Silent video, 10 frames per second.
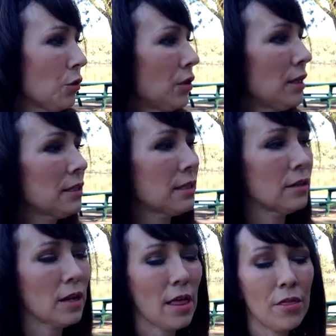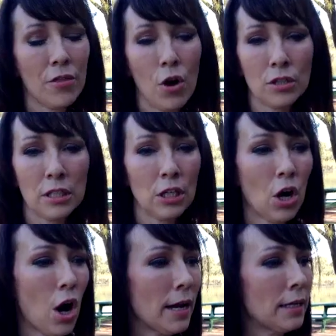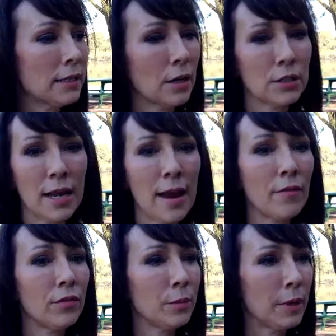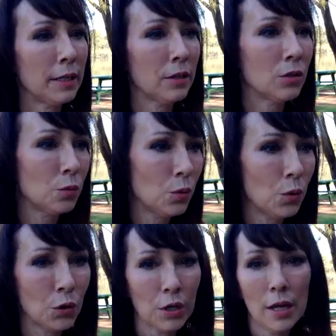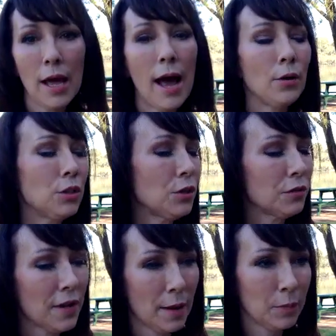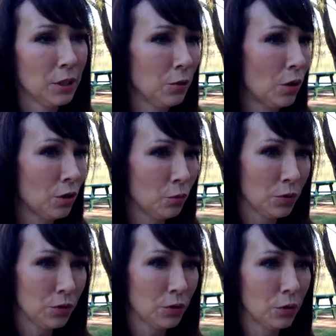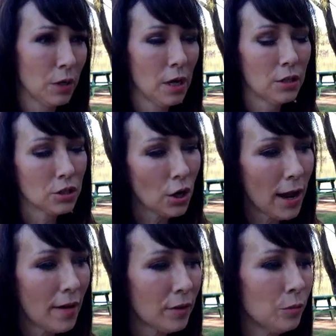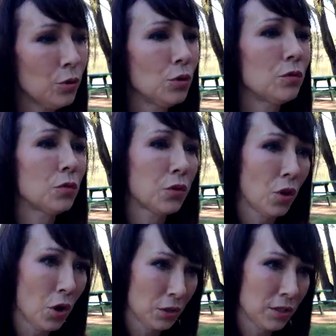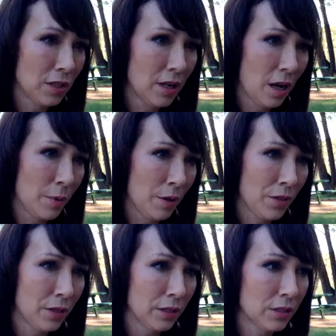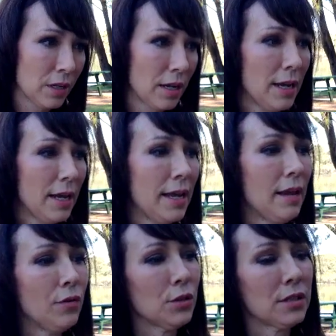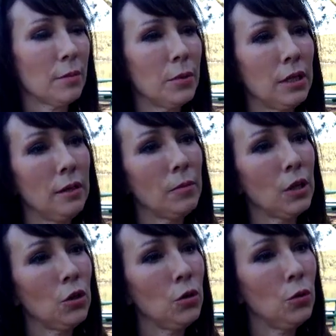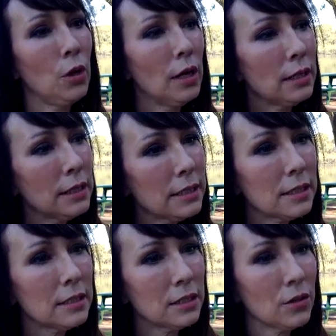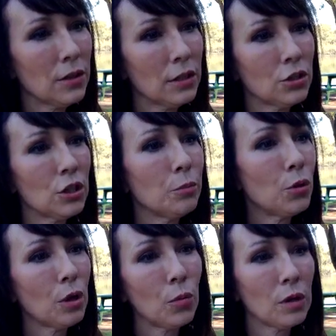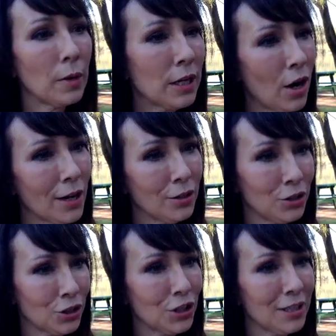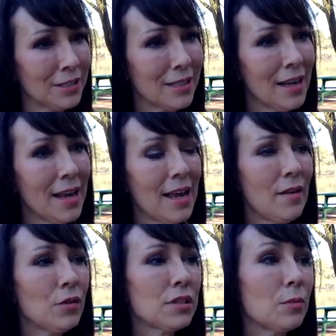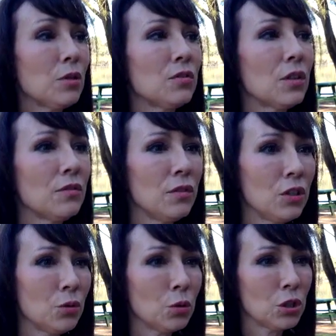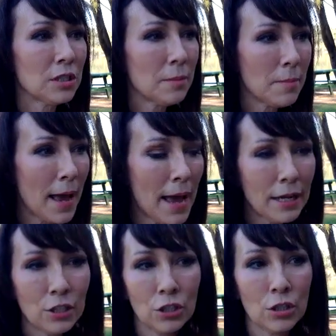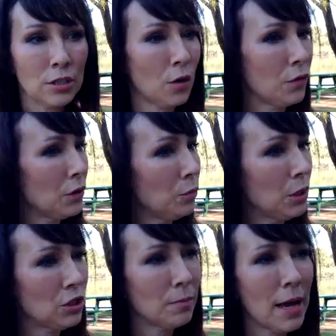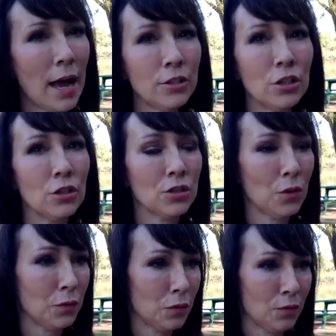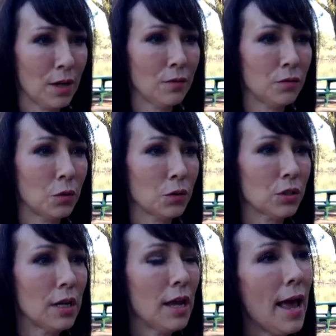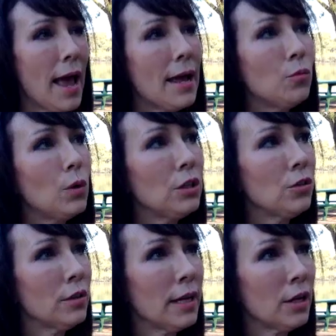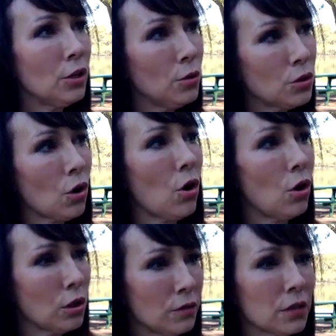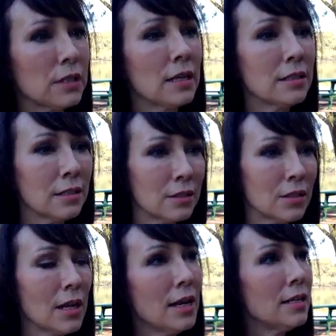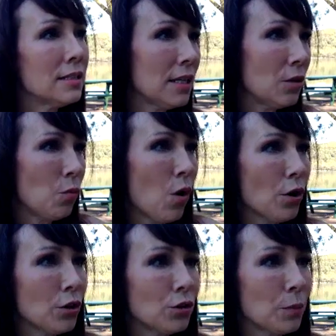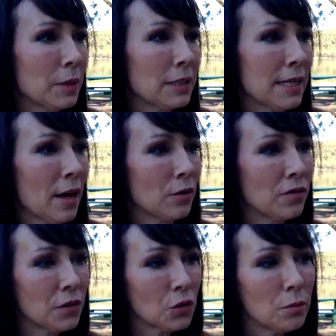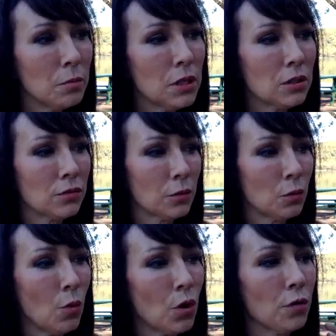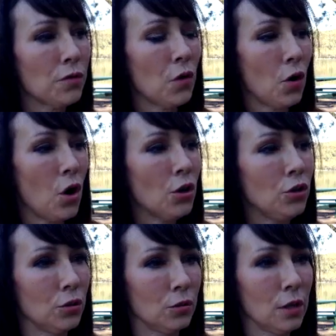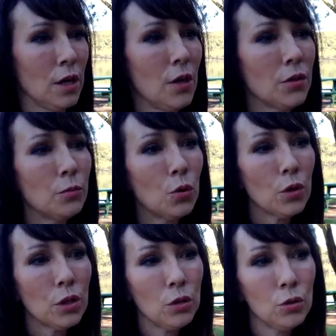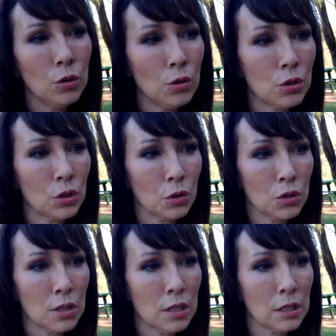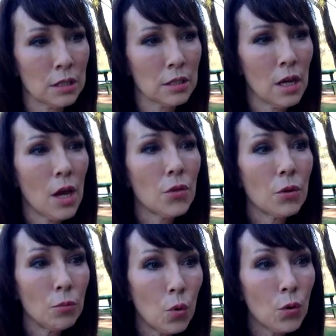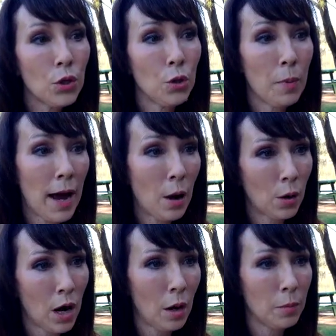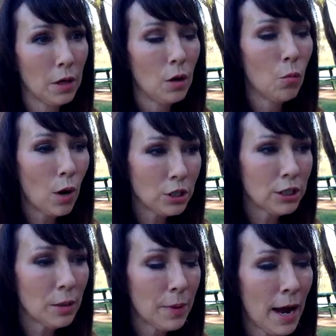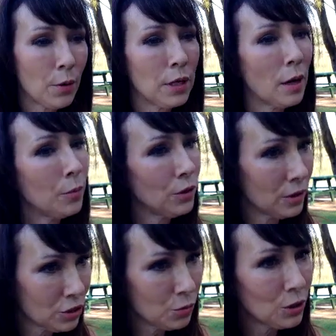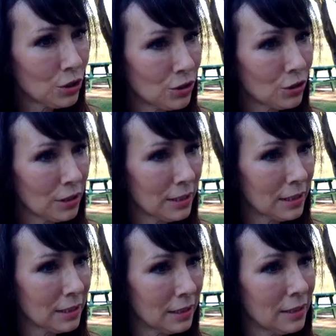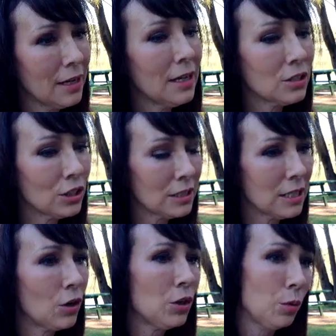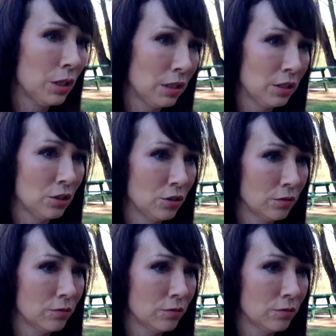things and thoughts and kindness out to everybody in the ward, out to your family who aren't with you. Start having beautiful thoughts about things. If you're somebody who listens to things, you can put on one of my guided journeys. If you're somebody who's very visual, just imagine yourself at the beach, imagine yourself in the rainforest. And when you're there, use all of your senses. See the water dripping down, feel the mist from the waterfall on you. The more that you use in those things, the more that you power up. Once you get powered up, your intuition's going to kick in. It's going to tell you what you need to do.